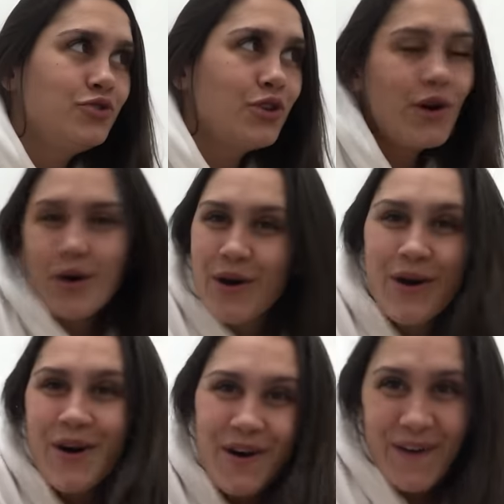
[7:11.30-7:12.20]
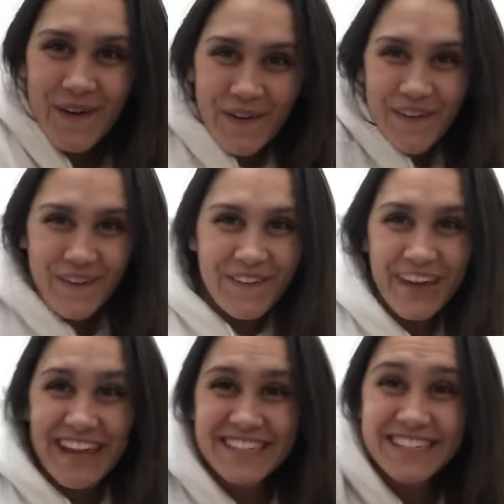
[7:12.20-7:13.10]

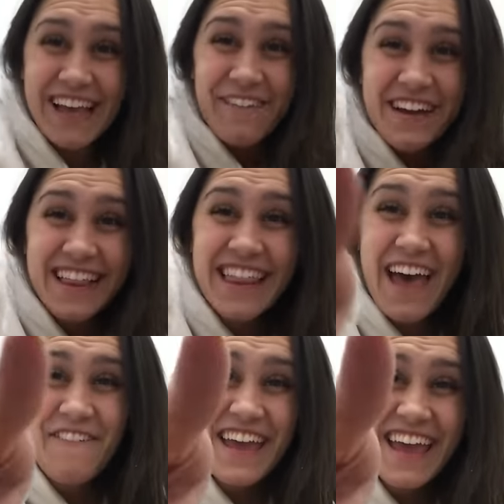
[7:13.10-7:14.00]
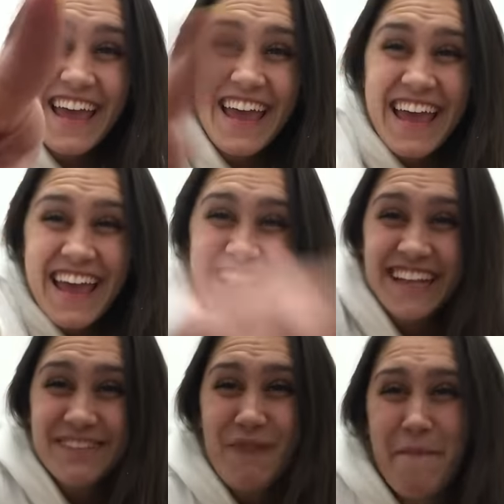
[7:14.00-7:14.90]
So at 7-Eleven,
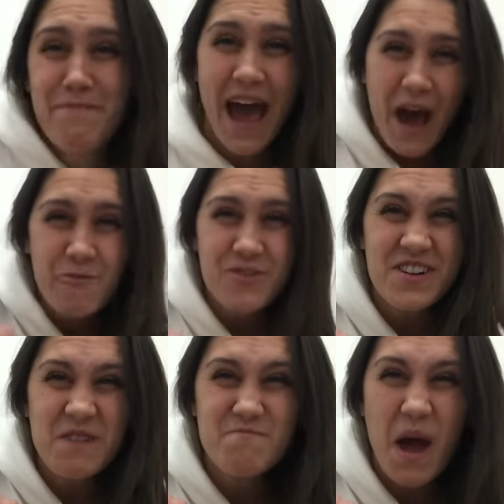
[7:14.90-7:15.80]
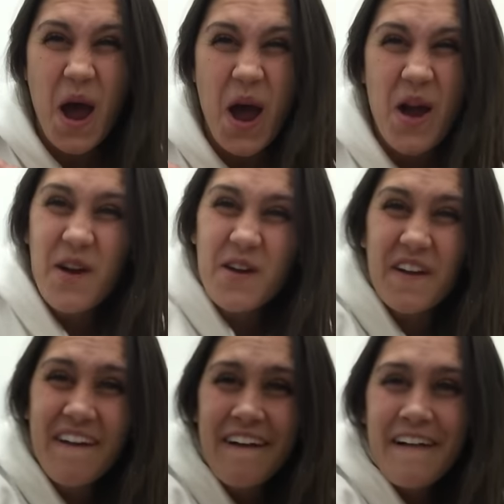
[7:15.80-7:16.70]
that's my power number.